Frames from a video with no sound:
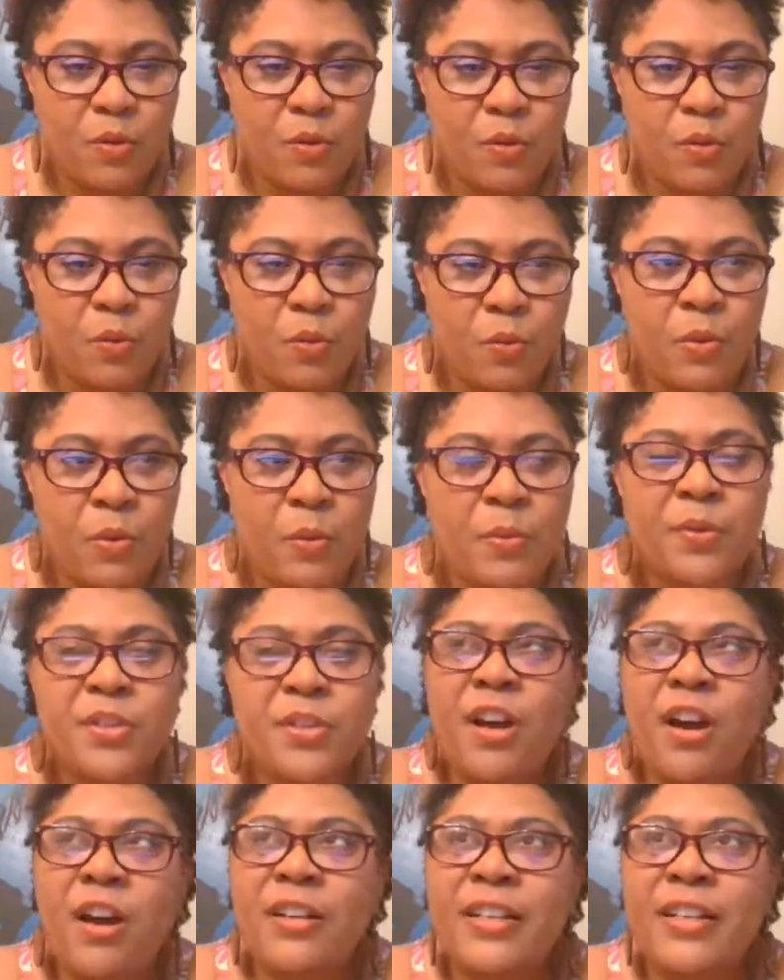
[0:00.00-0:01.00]
When we were
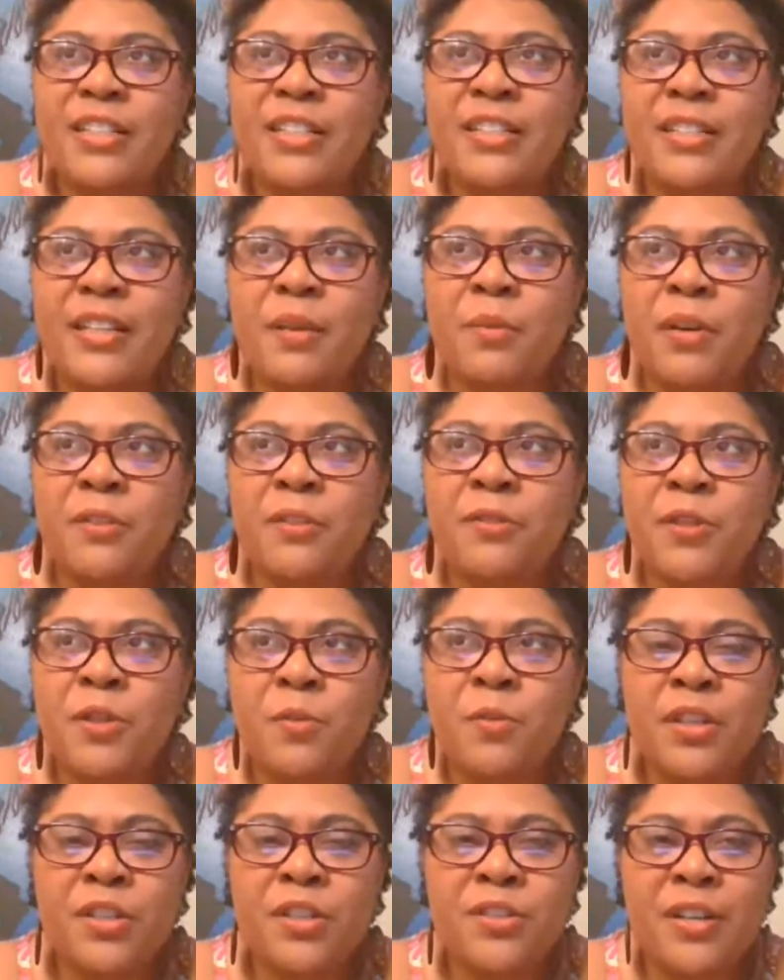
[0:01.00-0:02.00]
talking, she said, well, if you
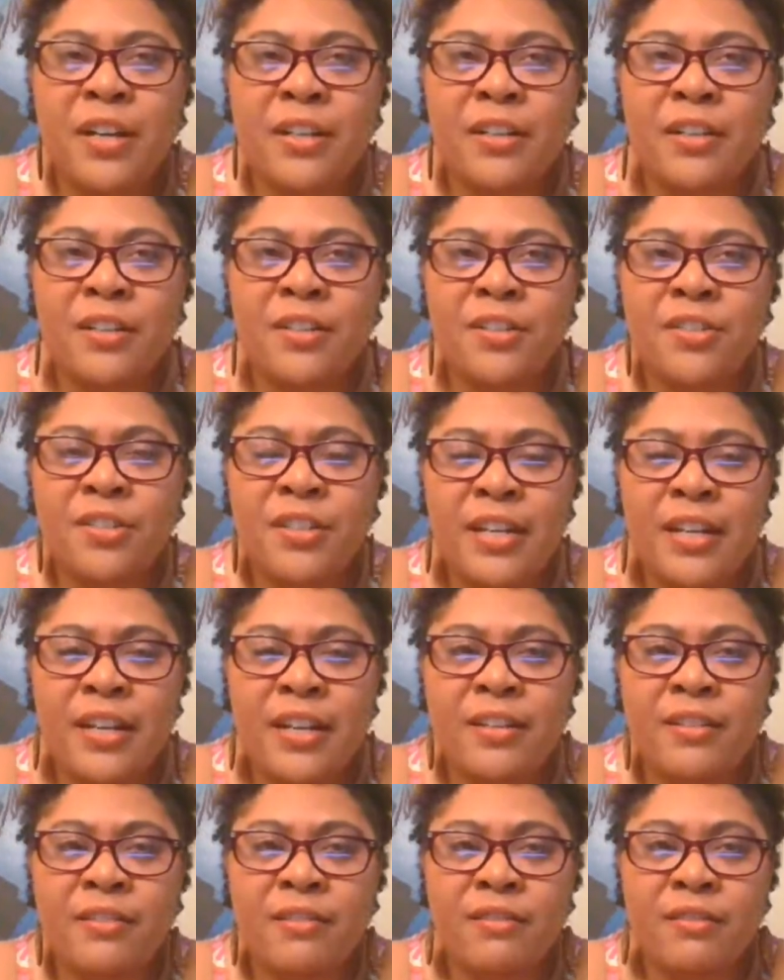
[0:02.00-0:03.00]
want to try to
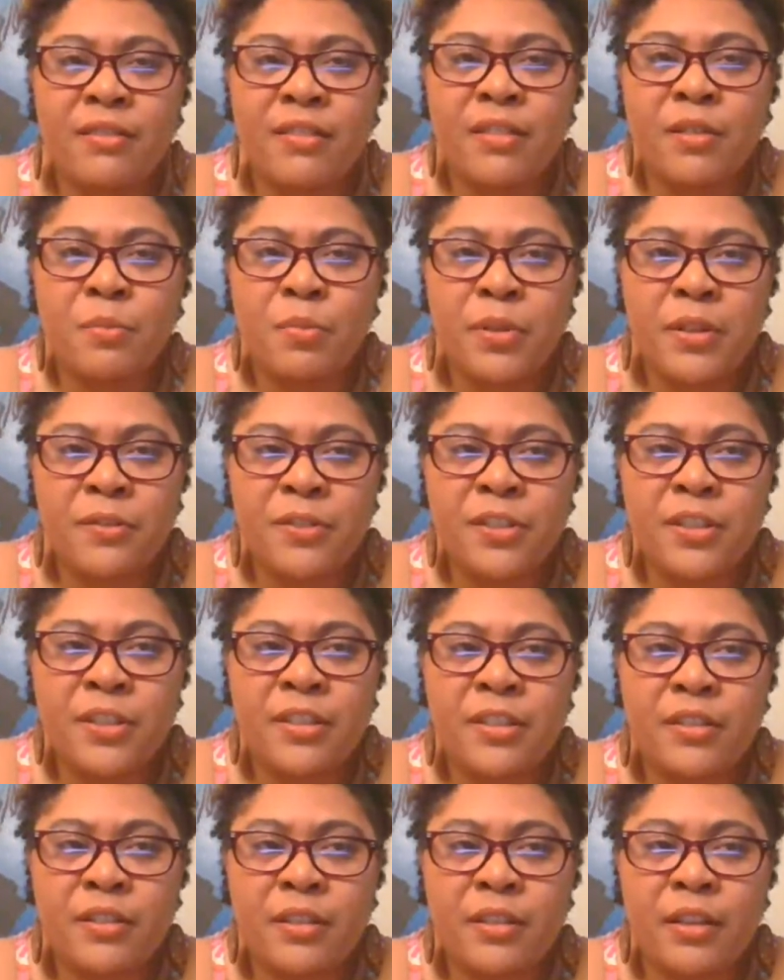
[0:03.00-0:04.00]
understand the
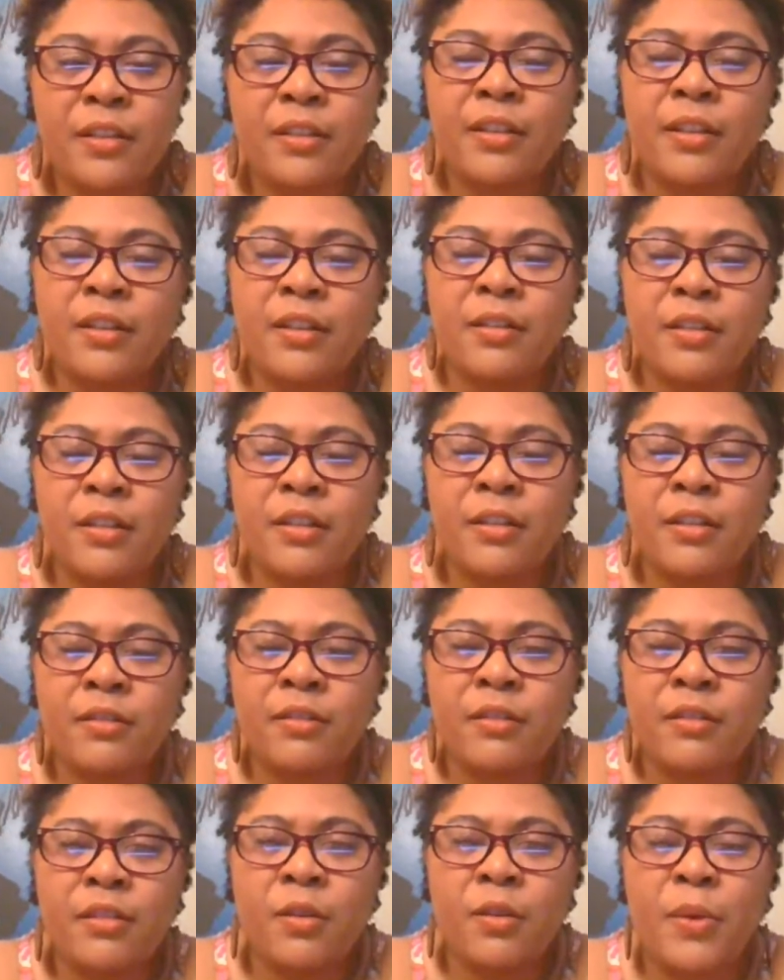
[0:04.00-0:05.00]
privilege, the
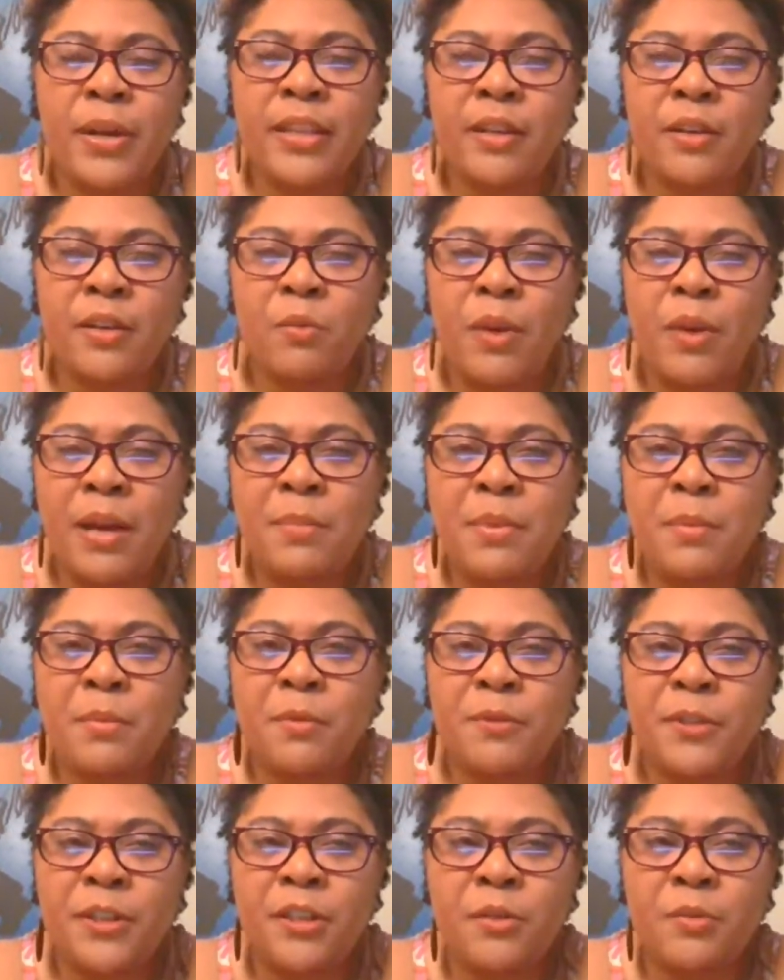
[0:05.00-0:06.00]
way that white people
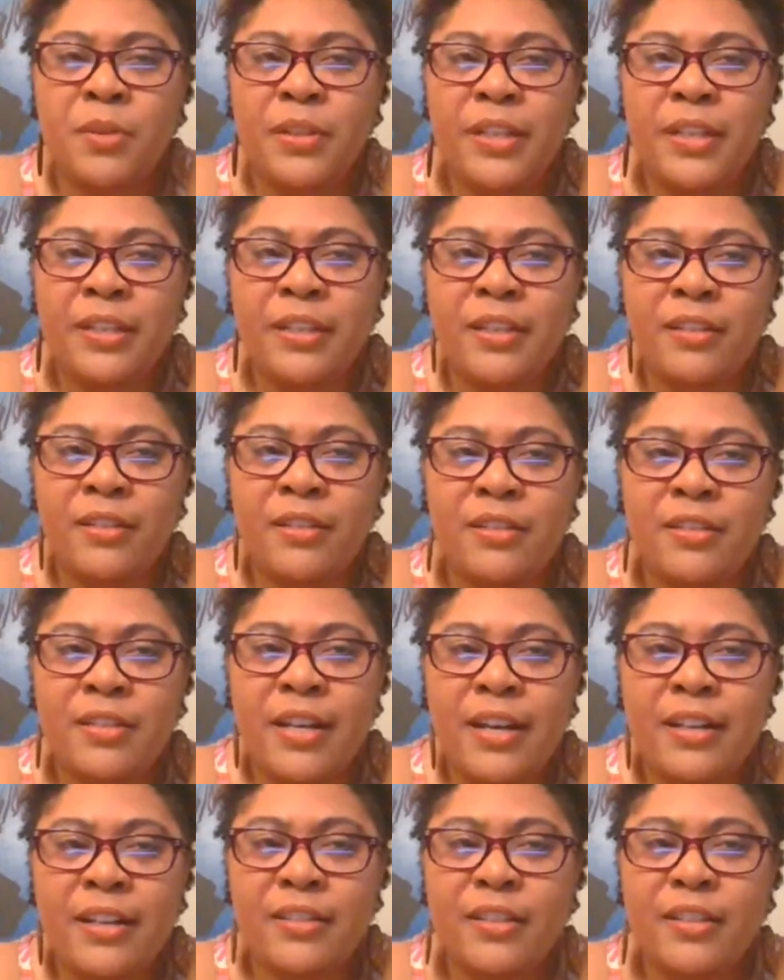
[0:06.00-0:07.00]
feel when they get
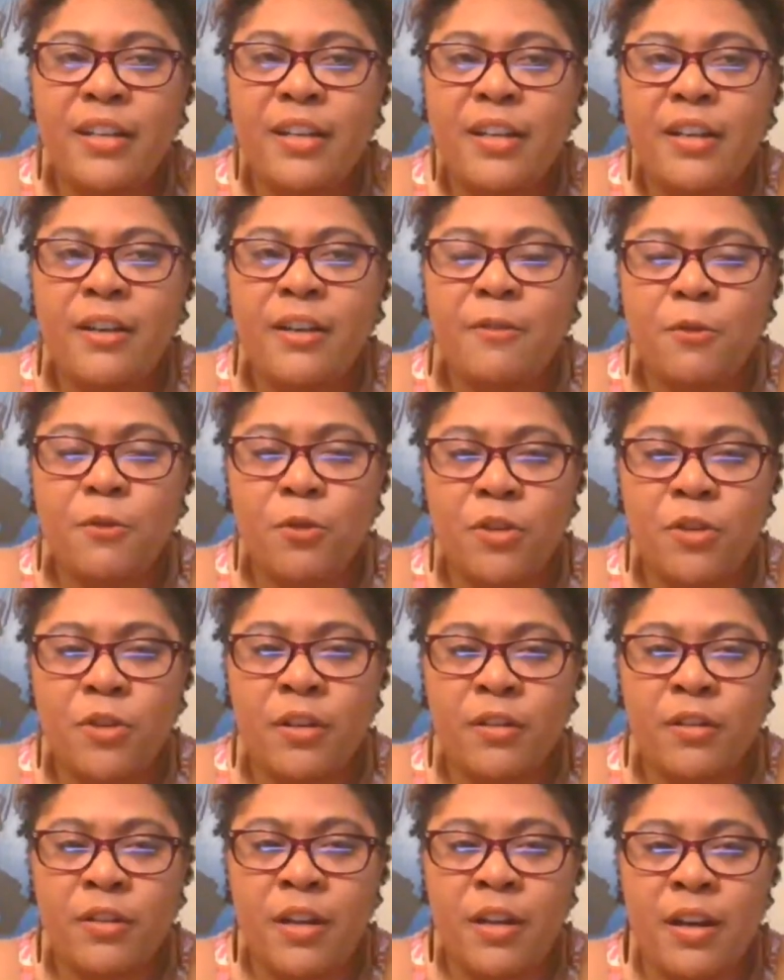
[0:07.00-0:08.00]
attacked
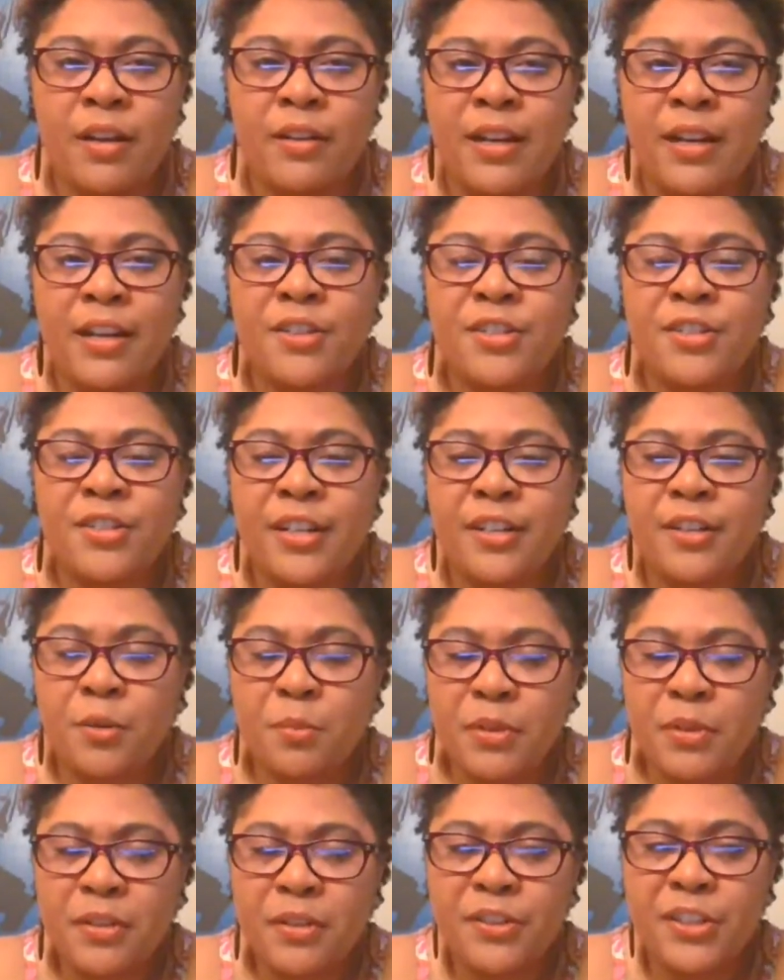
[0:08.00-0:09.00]
for not understanding their
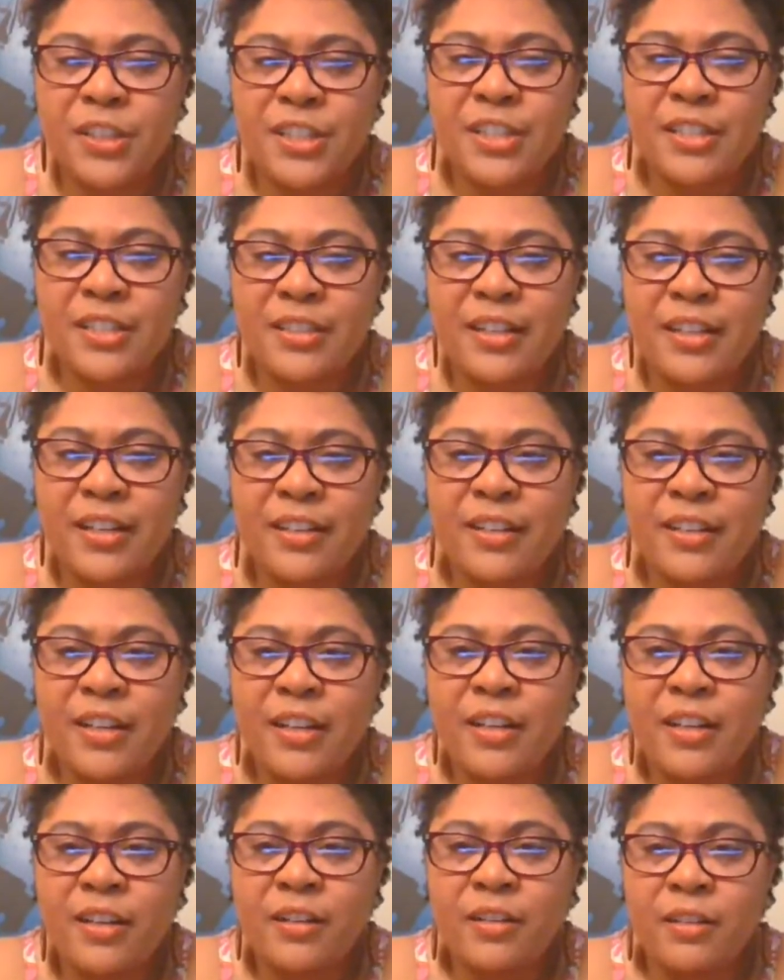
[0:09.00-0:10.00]
privilege, she said,
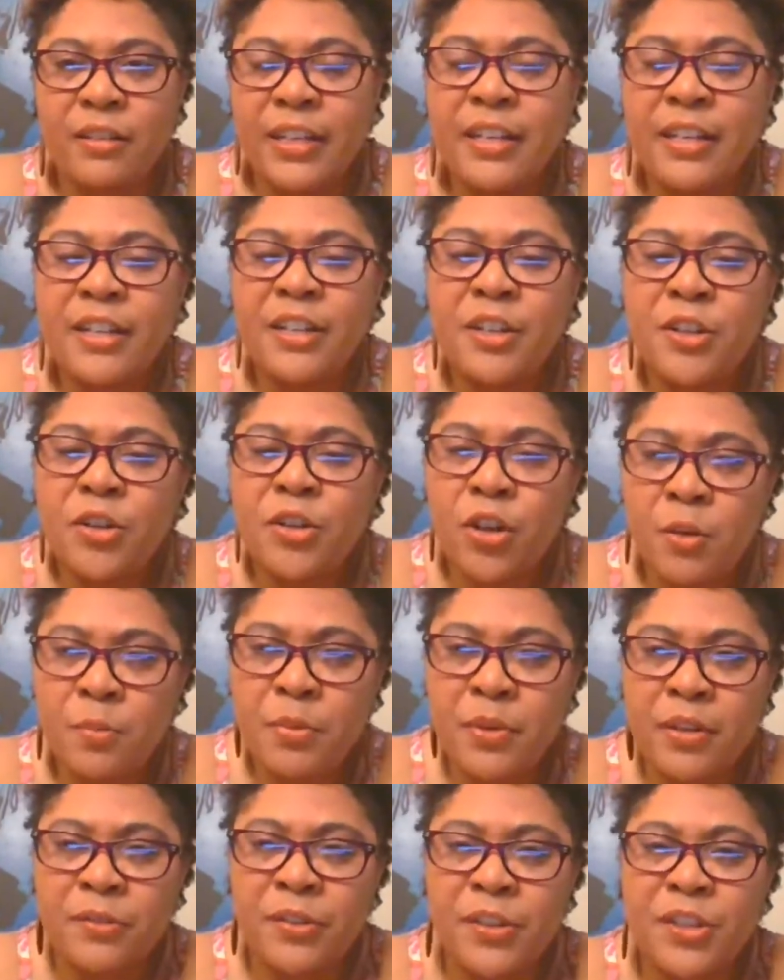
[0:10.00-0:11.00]
lean into your
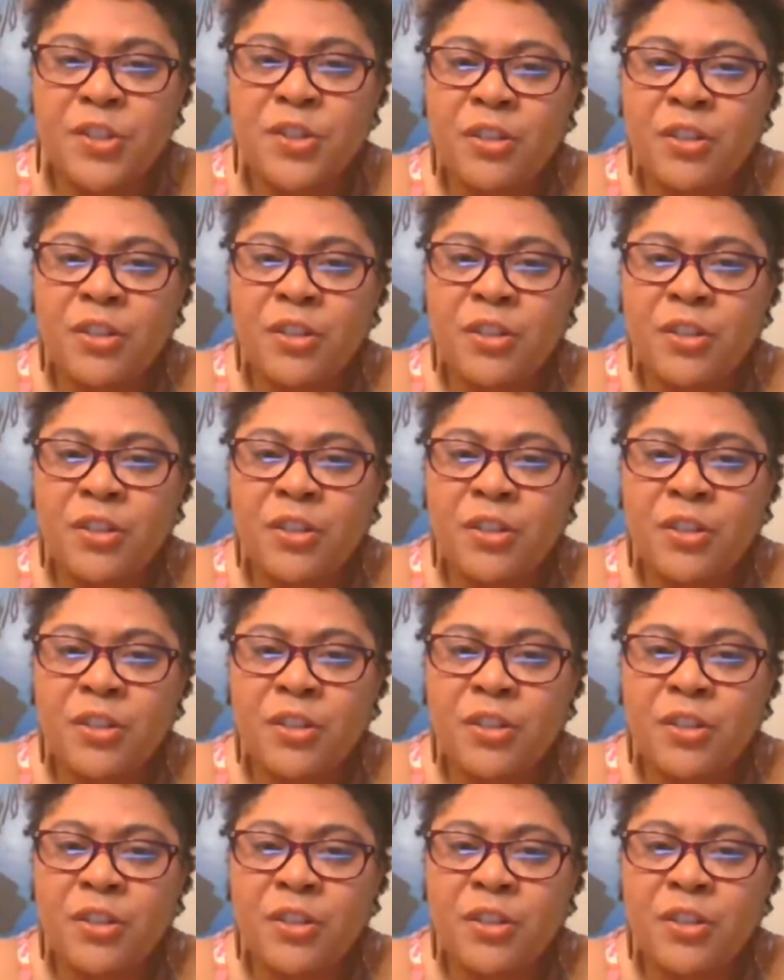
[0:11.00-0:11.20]
privilege.